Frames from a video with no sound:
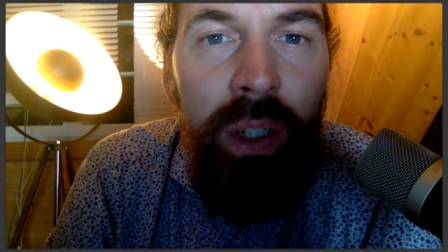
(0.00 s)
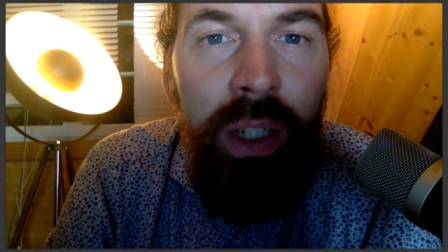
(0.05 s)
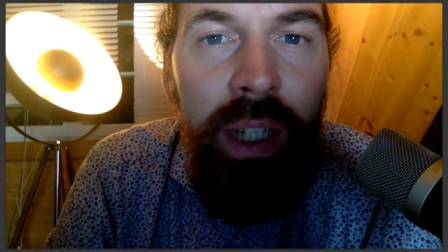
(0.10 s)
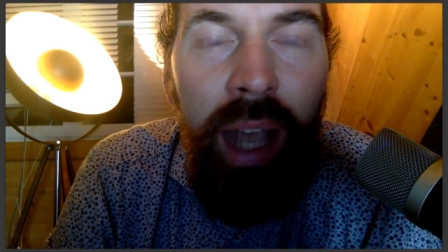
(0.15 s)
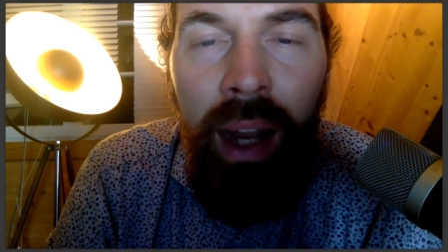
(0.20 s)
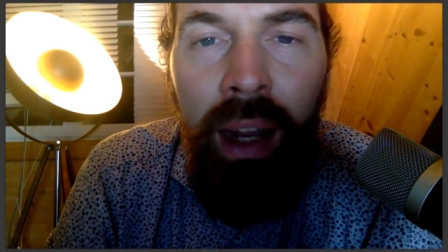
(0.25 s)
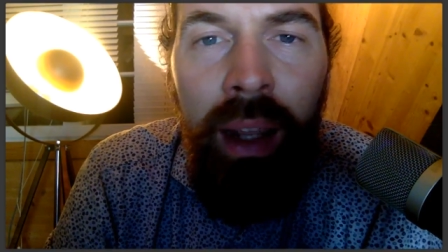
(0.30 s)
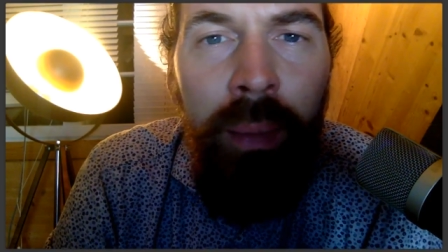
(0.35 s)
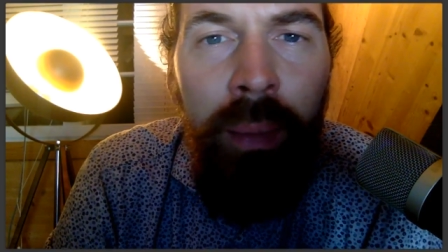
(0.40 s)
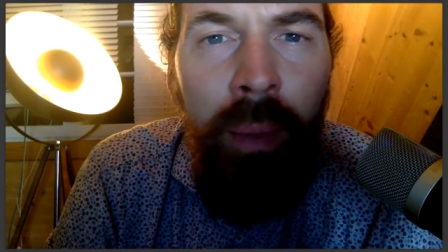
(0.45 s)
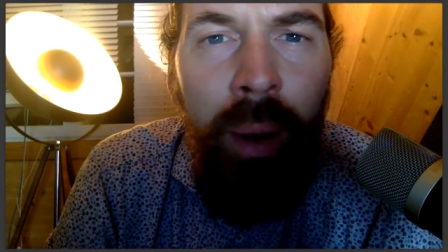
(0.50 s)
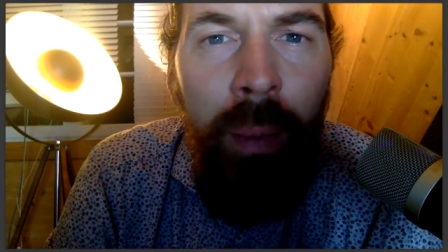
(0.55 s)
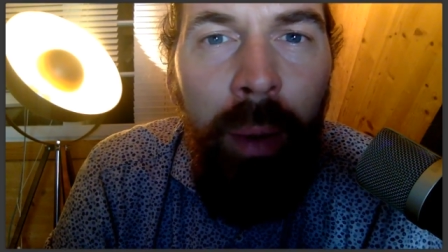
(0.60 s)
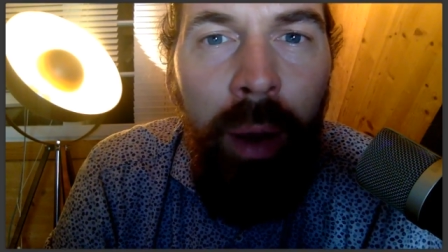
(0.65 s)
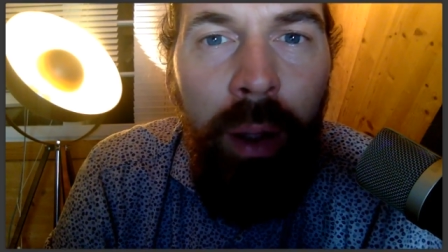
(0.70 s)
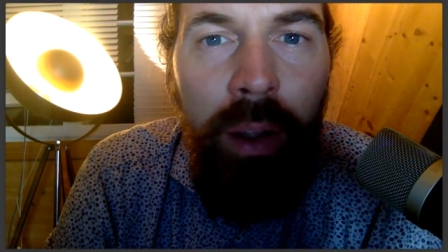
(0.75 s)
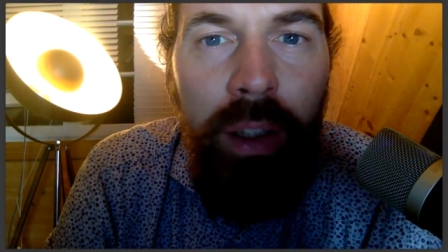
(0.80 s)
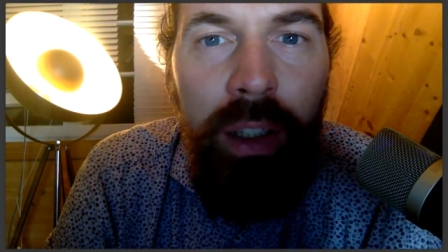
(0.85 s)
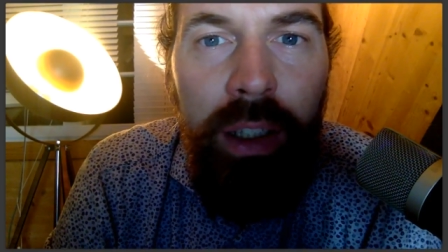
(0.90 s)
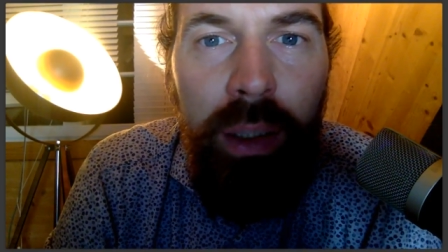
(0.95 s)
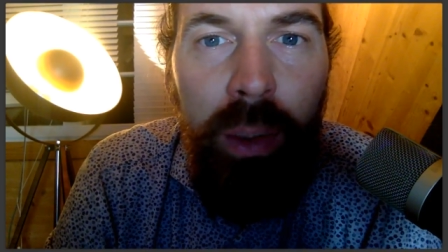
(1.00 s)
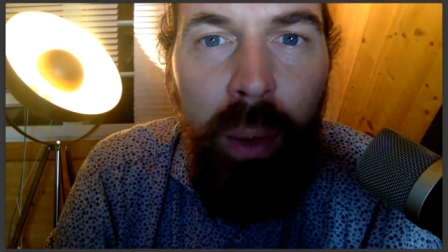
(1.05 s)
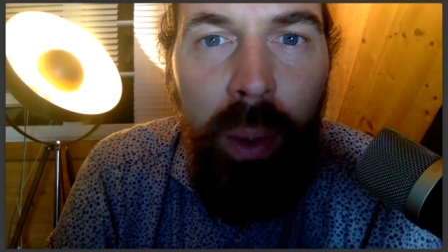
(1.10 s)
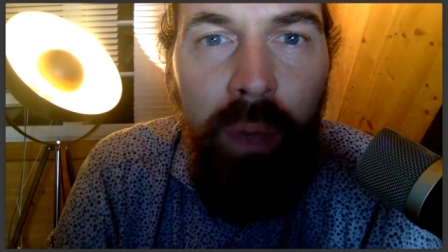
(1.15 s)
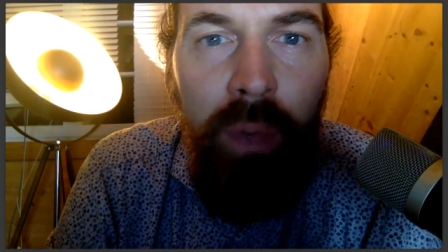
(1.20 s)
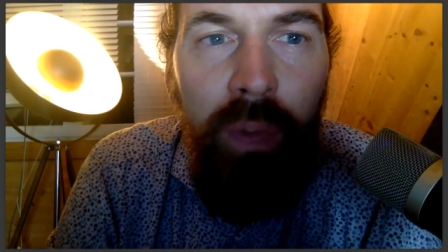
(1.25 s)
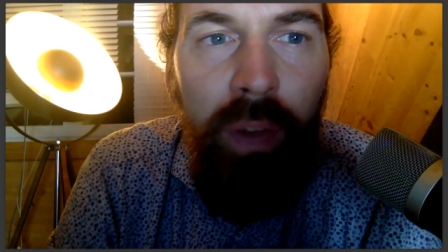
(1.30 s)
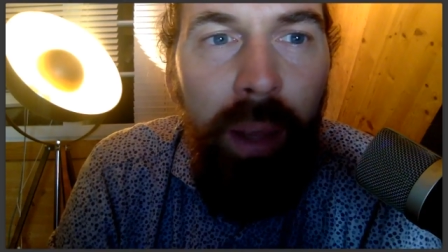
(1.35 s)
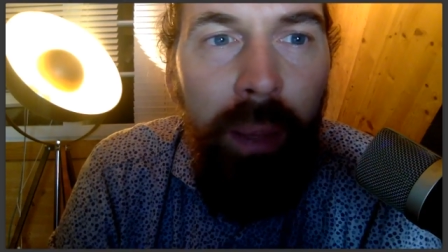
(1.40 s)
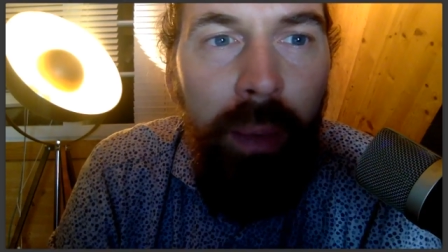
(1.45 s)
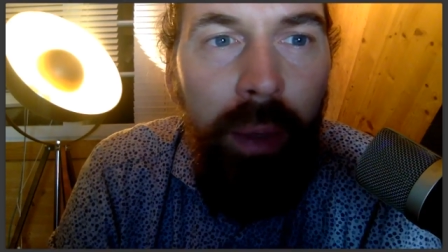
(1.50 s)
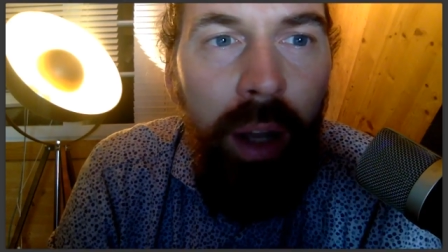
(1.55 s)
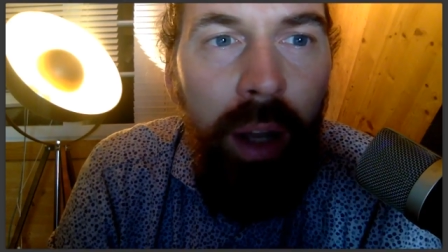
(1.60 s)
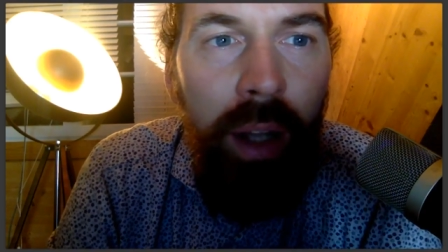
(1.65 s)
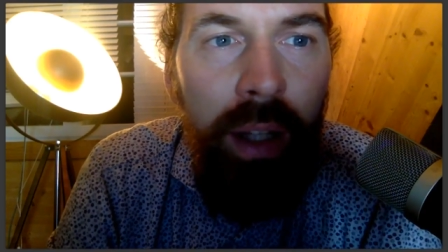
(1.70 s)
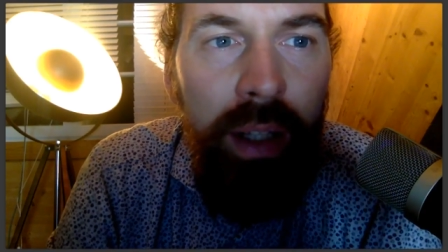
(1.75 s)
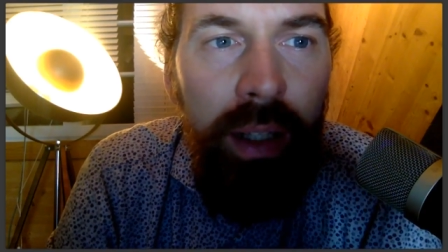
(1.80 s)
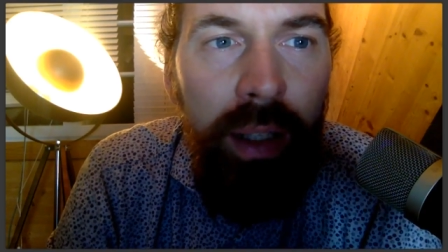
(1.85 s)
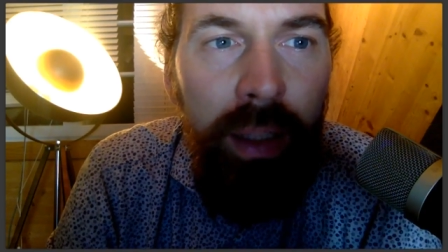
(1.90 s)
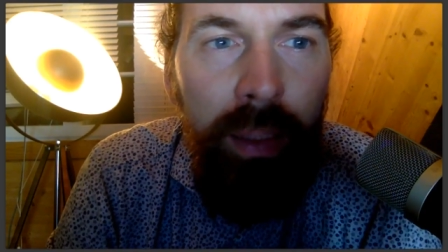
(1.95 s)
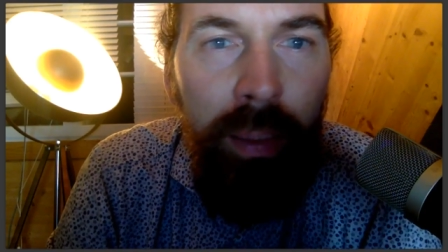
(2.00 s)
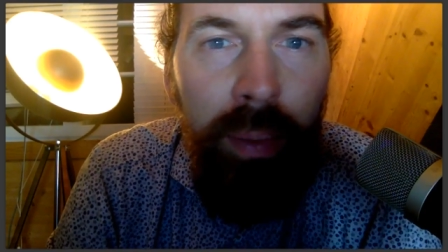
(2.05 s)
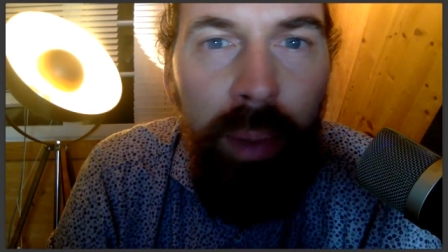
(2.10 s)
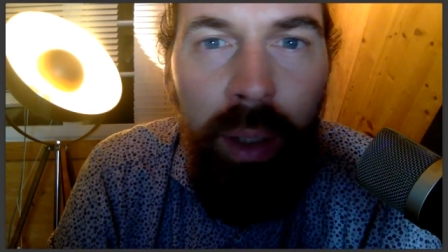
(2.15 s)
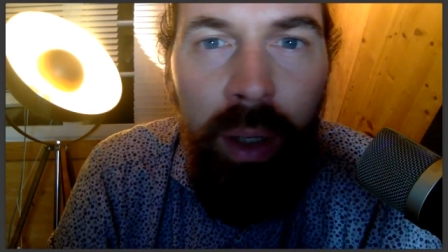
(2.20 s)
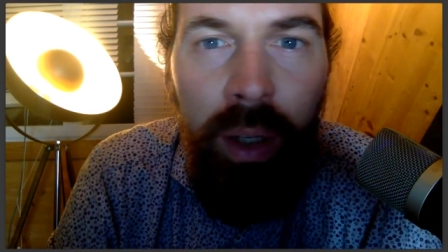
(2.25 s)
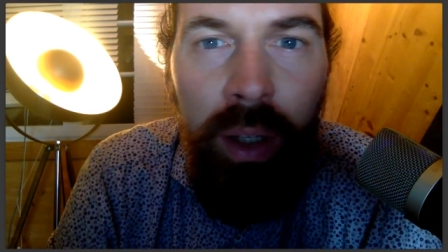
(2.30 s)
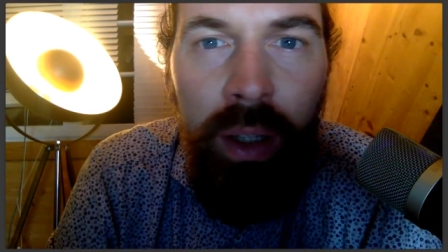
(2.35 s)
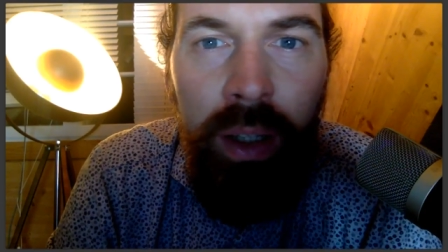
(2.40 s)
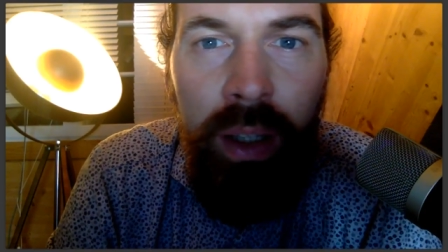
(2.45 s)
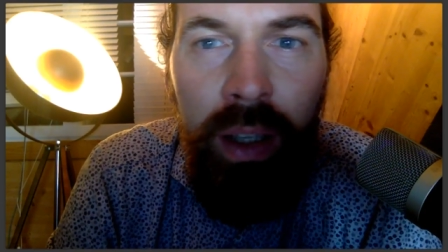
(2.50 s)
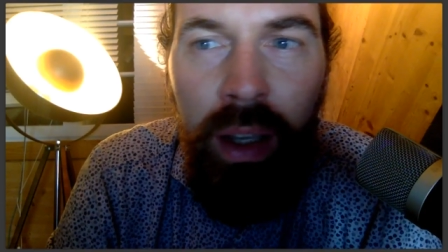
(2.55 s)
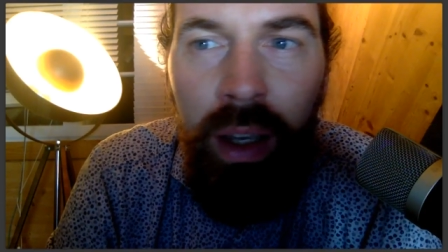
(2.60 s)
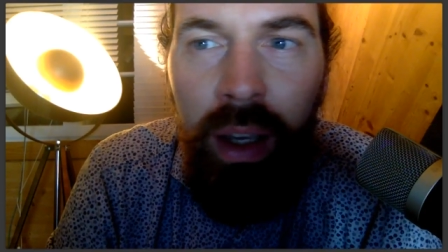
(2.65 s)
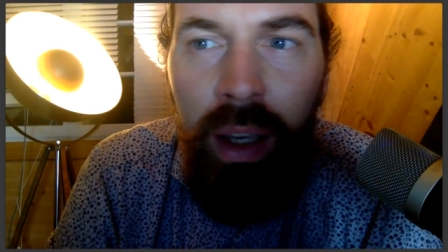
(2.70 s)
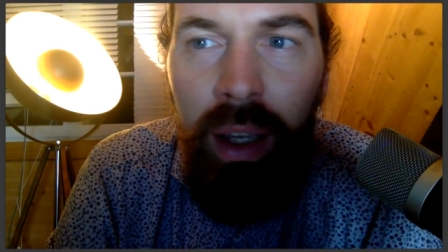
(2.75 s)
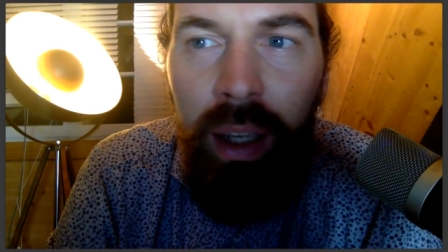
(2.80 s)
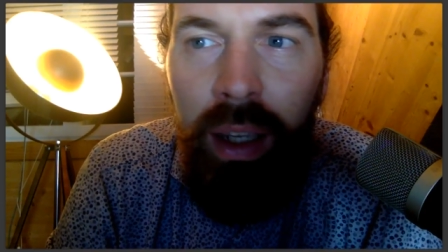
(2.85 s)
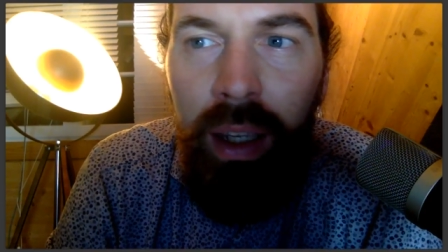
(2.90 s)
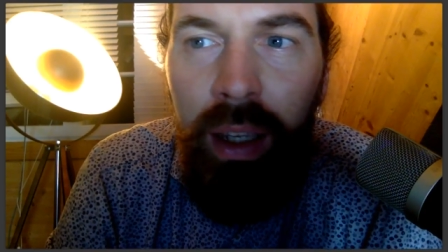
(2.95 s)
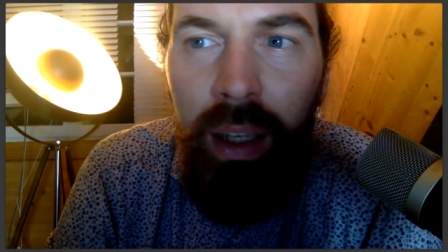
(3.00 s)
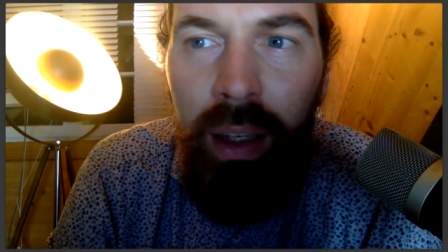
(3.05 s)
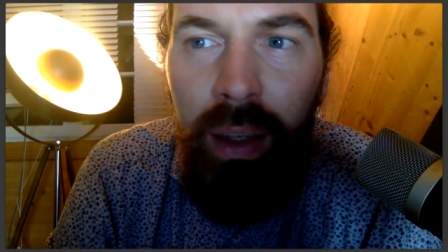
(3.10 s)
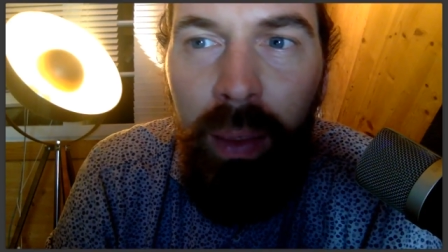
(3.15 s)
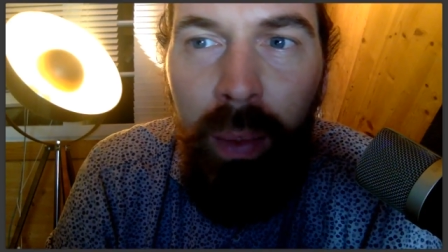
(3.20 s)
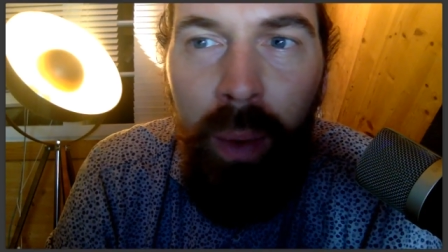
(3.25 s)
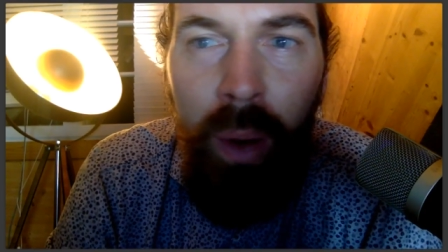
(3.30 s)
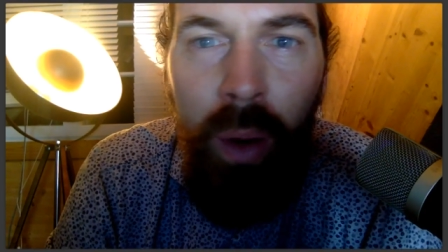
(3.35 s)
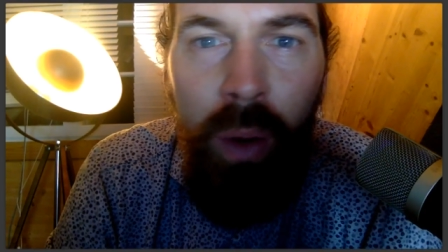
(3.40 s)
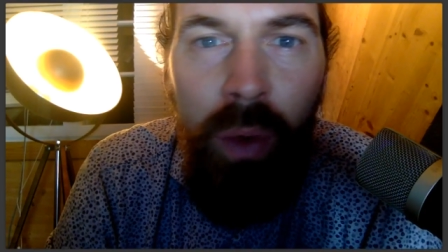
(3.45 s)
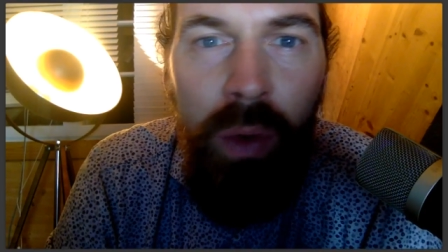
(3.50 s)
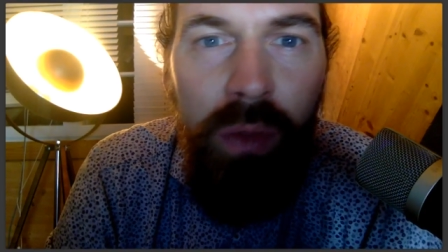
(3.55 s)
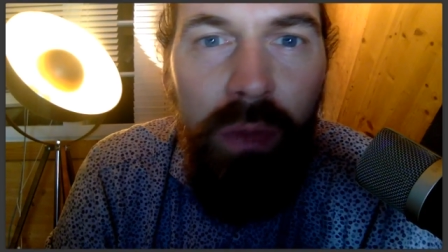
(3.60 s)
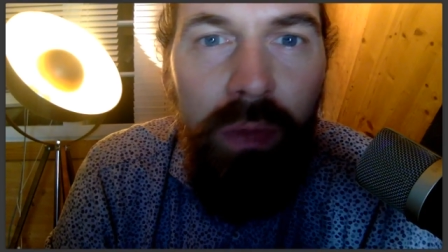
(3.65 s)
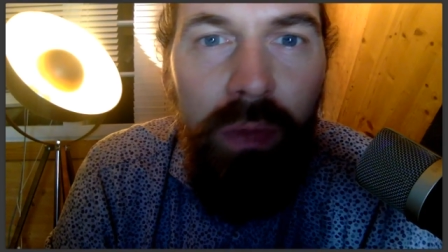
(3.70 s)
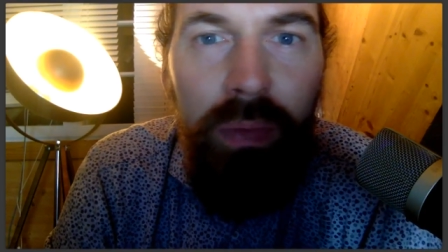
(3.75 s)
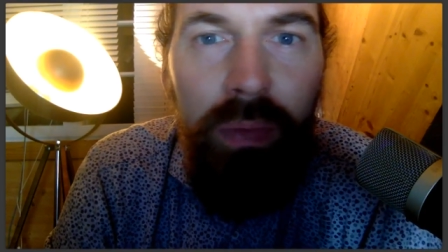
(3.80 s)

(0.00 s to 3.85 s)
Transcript: tell him about this twin flame concept, because he won't